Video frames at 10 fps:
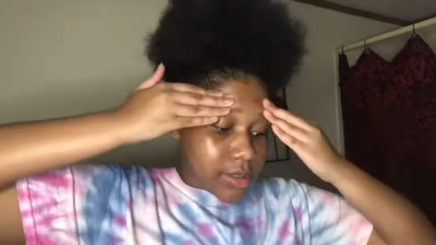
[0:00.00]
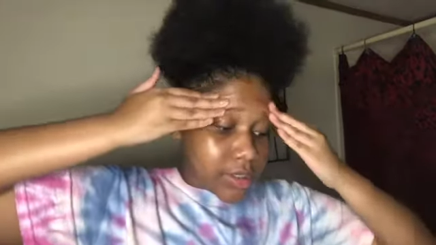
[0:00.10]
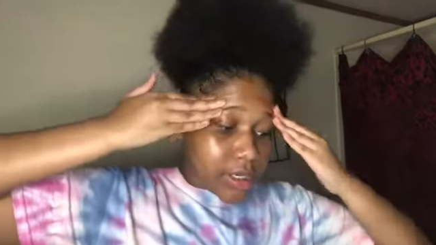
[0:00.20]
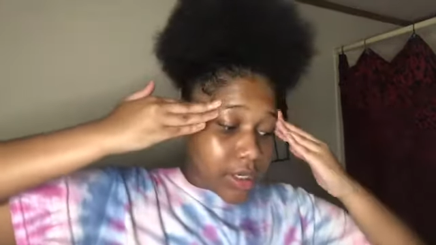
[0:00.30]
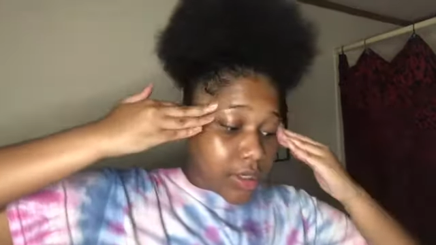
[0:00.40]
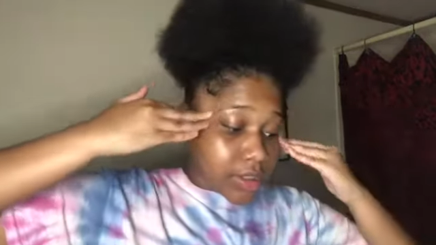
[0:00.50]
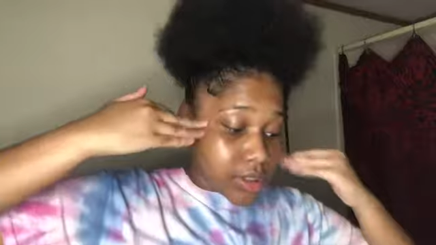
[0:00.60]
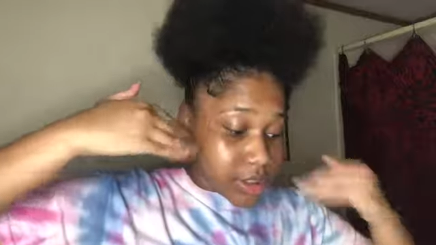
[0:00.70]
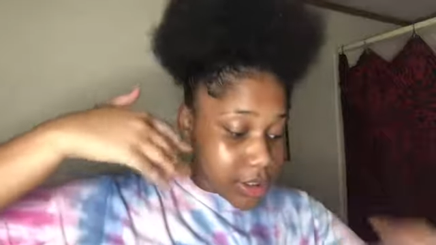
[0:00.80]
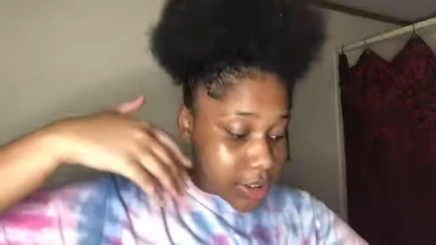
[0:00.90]
another
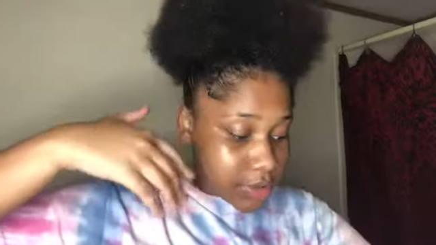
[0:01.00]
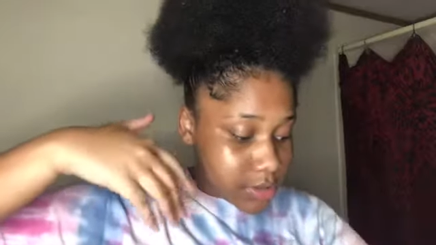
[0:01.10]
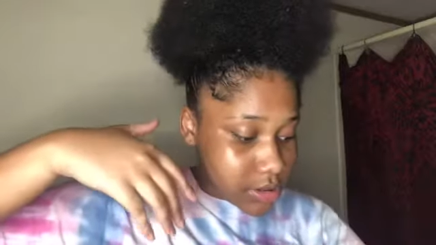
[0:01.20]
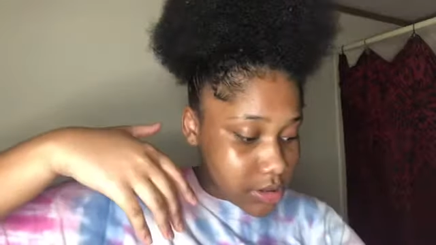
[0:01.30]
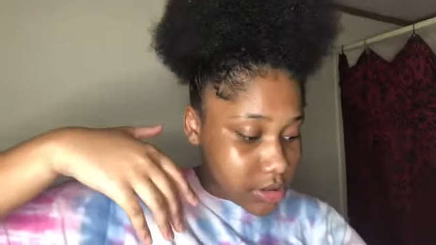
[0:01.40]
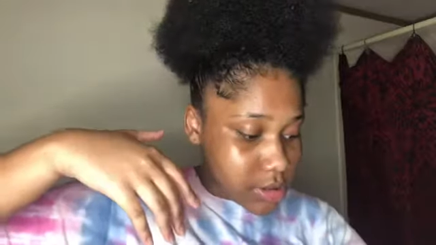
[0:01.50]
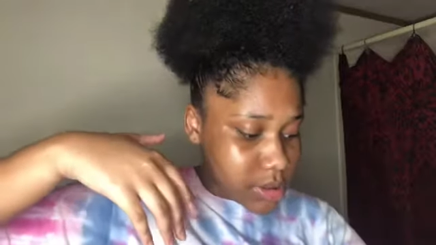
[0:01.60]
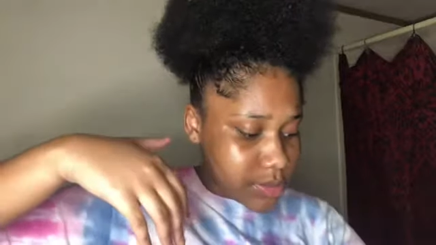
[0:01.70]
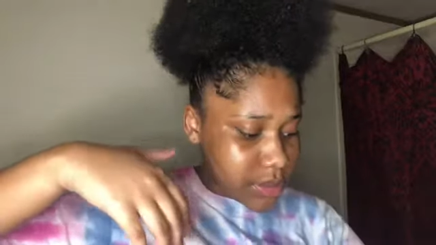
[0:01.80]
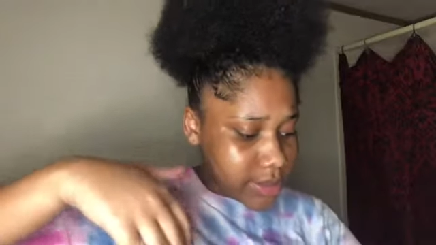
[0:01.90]
skincare routine is
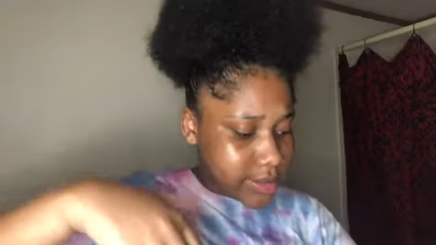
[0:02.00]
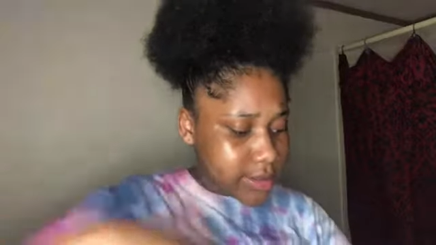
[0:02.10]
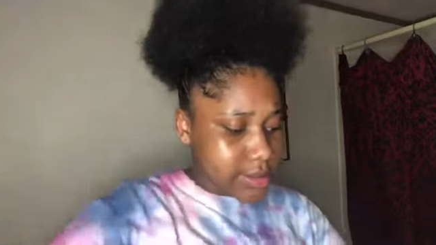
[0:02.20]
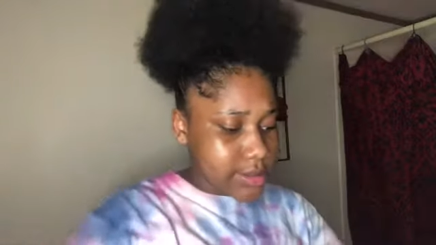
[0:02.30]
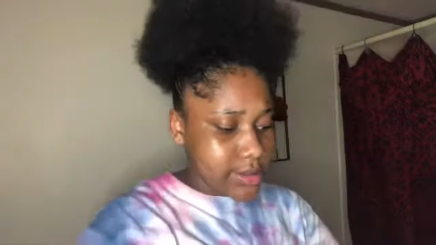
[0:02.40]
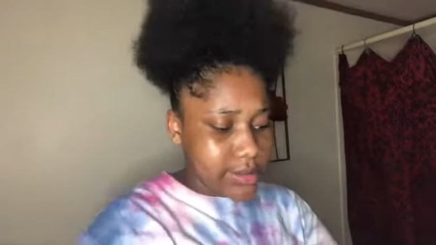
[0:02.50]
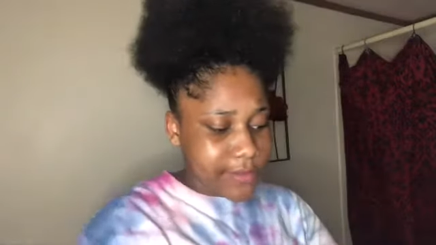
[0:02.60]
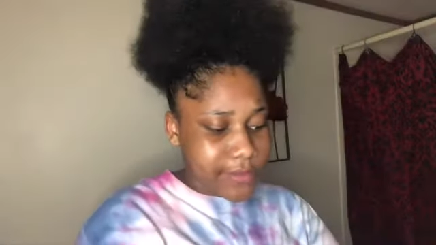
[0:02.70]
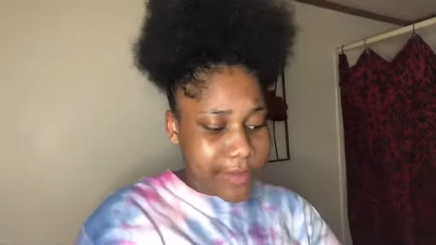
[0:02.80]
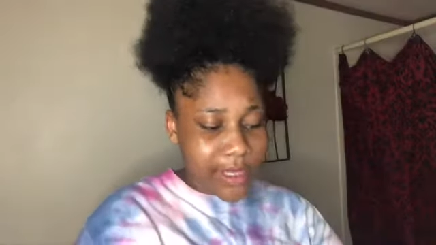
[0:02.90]
because
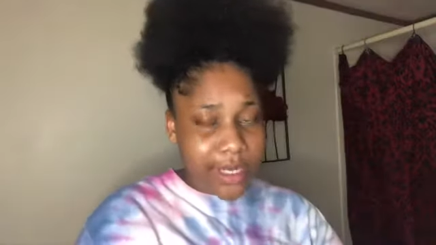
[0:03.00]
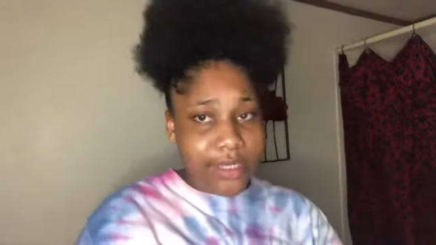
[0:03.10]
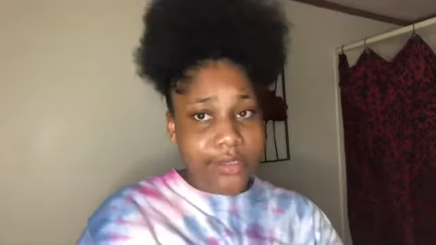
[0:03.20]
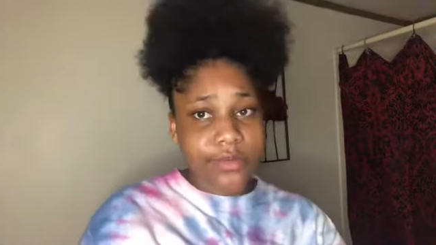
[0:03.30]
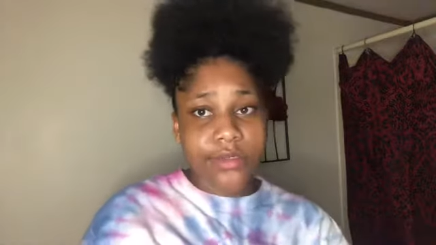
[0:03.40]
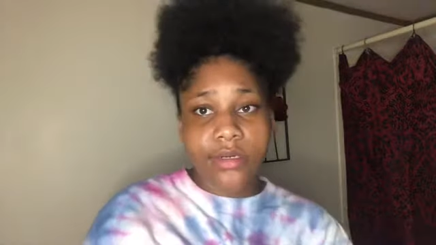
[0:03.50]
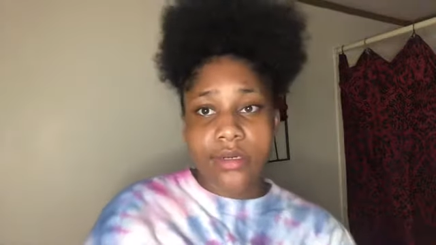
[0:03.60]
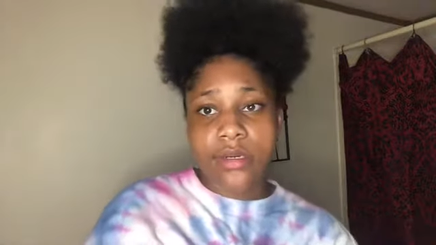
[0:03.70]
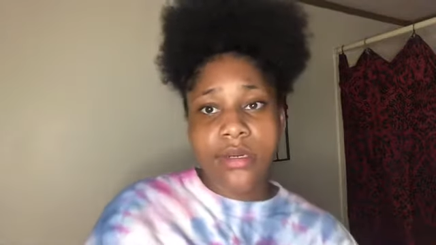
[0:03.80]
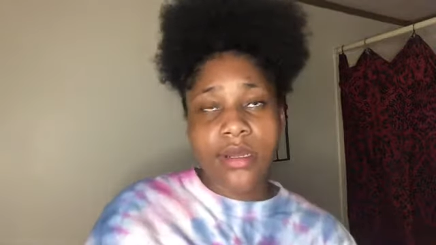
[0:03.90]
from my last one,
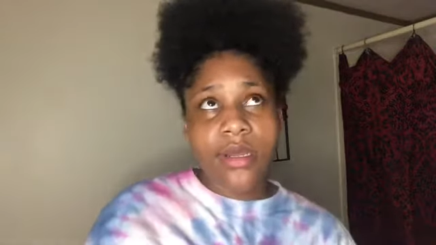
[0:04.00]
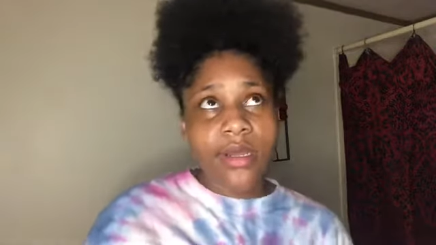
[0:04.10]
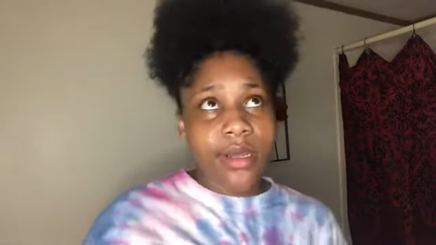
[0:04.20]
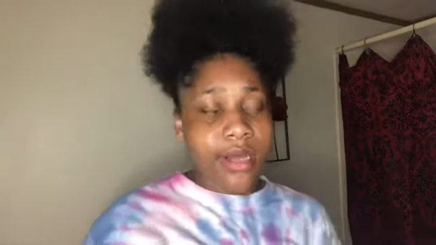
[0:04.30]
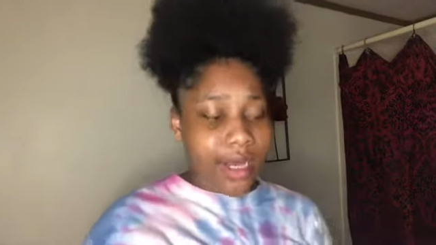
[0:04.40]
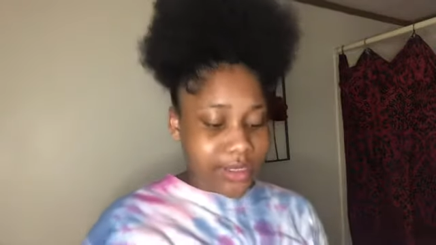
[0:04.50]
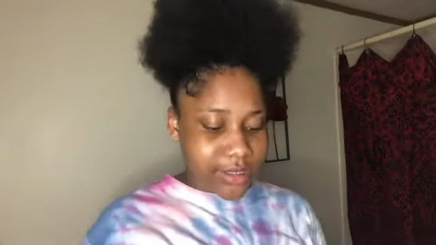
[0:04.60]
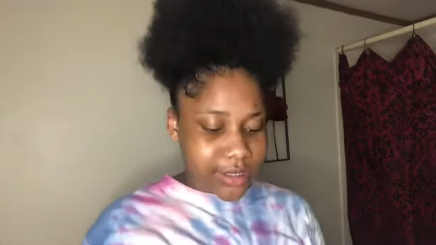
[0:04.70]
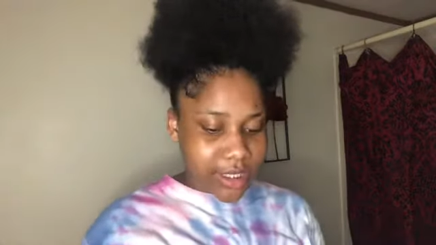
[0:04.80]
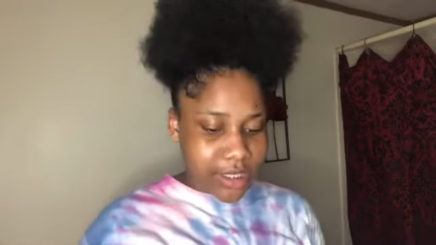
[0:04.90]
I
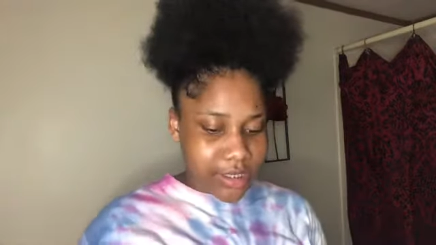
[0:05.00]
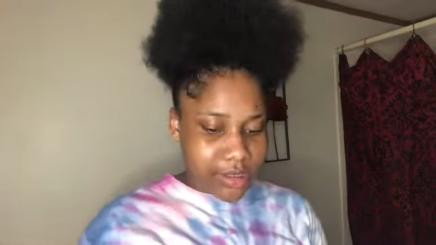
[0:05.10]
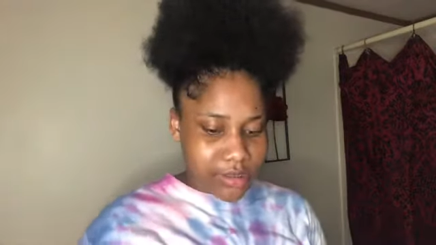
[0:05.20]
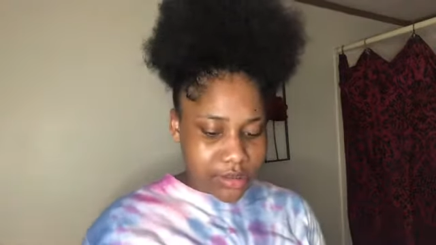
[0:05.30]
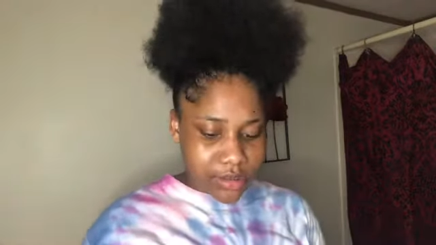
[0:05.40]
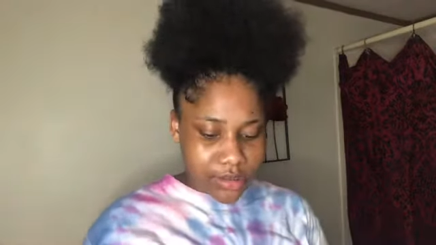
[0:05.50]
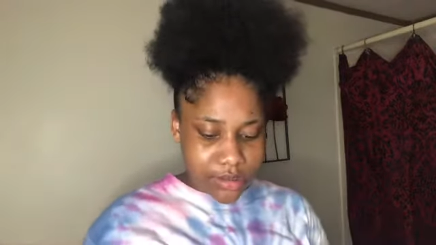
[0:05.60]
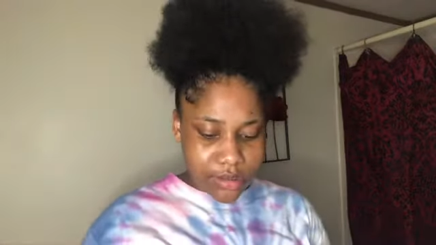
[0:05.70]
changed